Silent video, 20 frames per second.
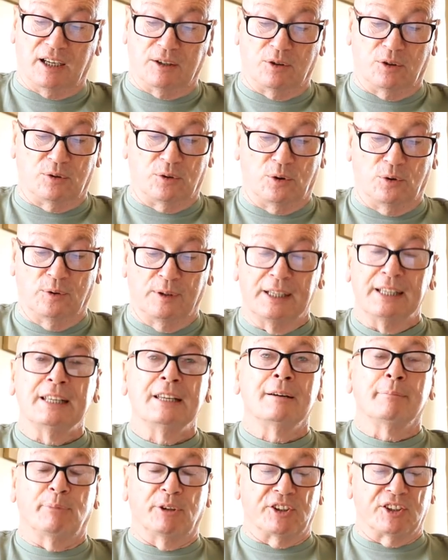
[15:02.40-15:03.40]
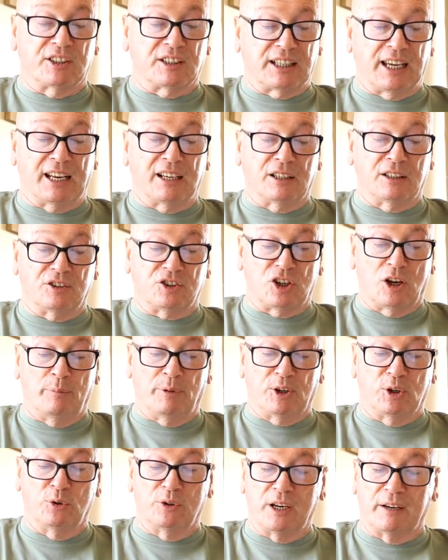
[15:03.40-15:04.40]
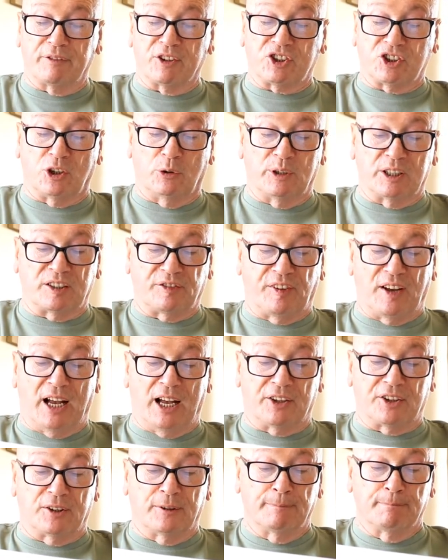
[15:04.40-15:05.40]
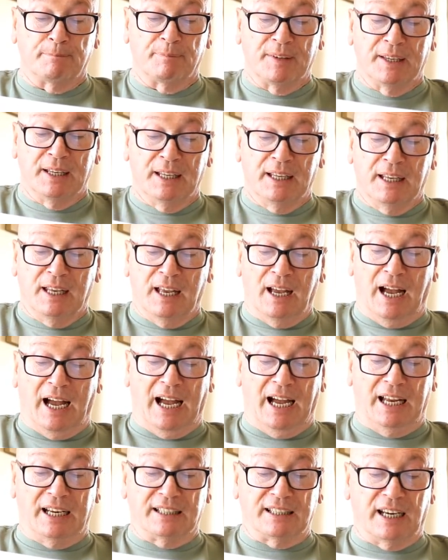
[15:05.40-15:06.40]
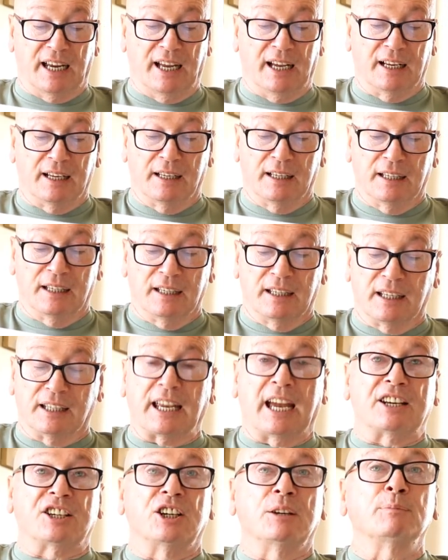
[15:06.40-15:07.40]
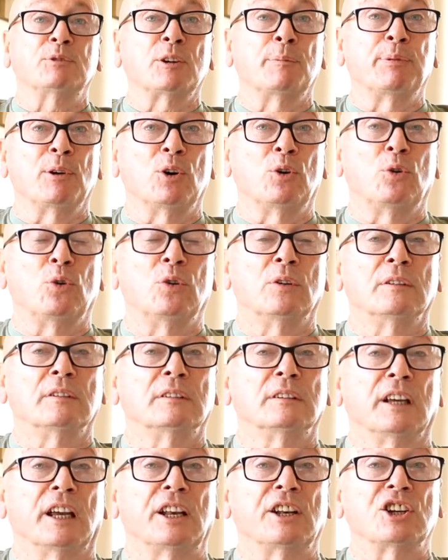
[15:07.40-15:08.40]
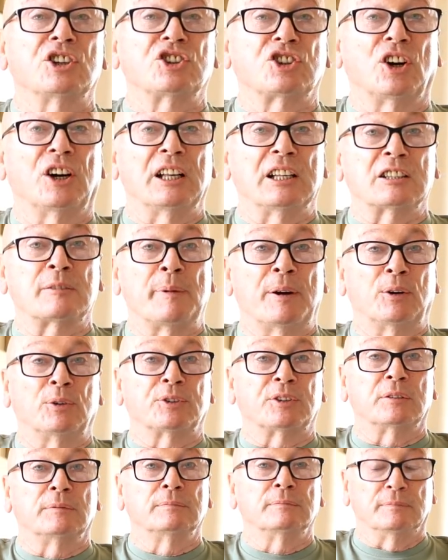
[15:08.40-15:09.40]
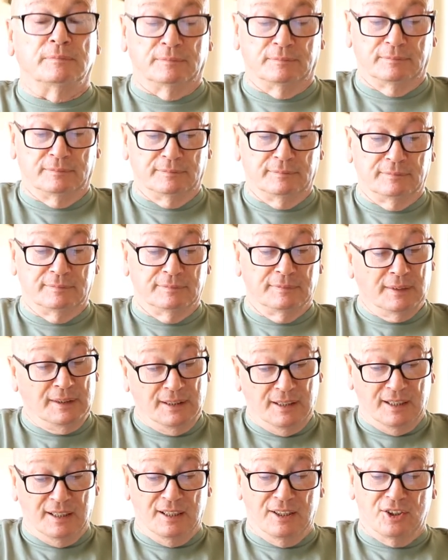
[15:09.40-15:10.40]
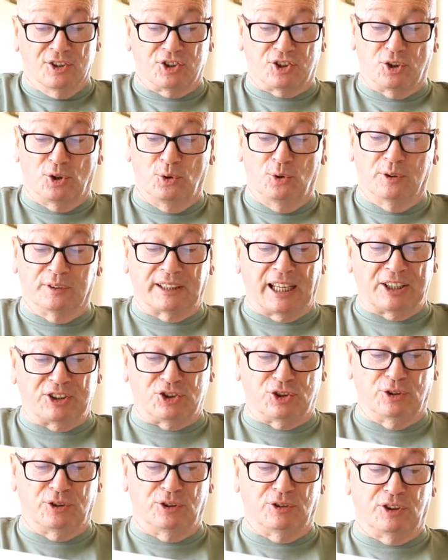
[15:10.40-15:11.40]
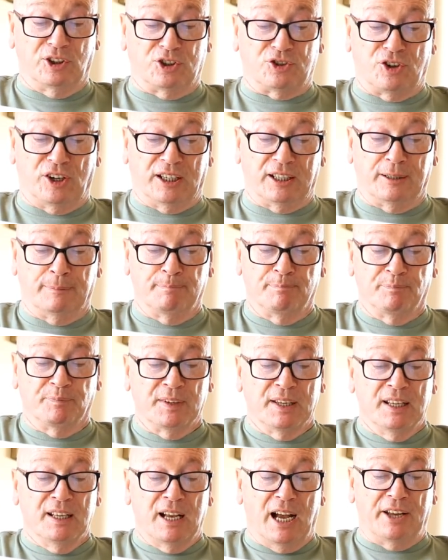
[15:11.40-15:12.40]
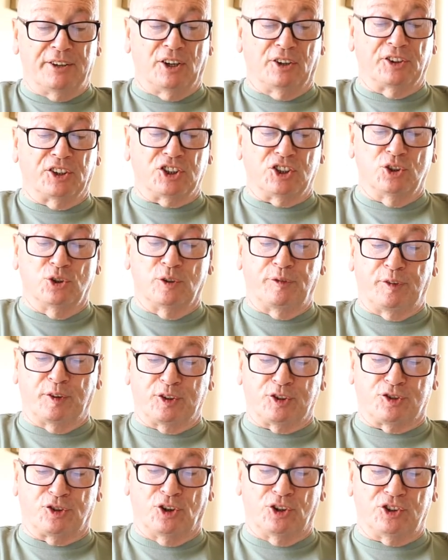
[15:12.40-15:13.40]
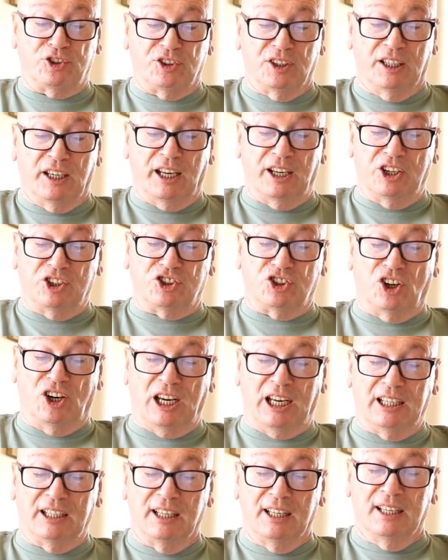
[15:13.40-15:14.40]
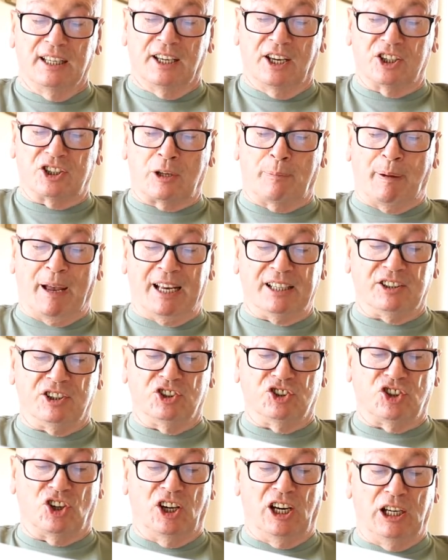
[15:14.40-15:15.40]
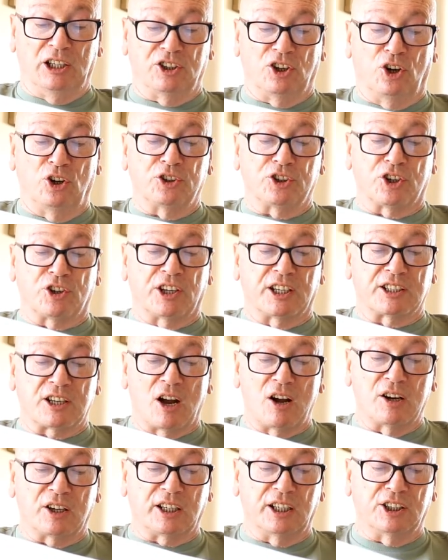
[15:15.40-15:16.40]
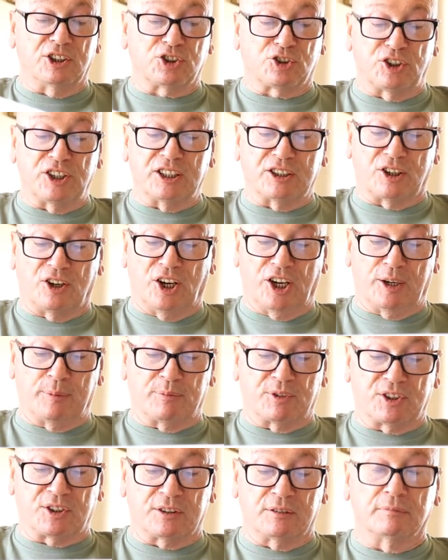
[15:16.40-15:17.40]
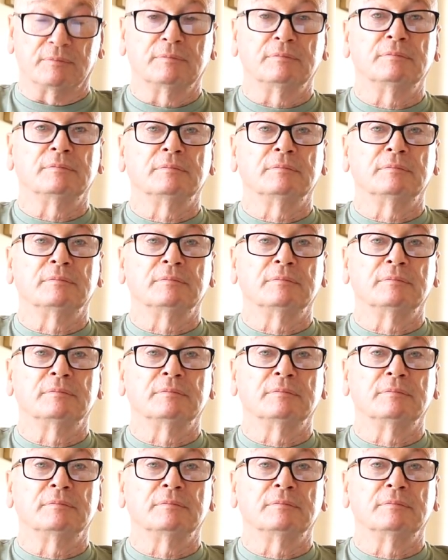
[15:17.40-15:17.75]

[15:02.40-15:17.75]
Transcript: I don't know. But get someone who never saw his father and uh, get him to blow in the child's mouth. So that should do the trick. Another cure for thrush in a child is to pass the child under a donkey three times.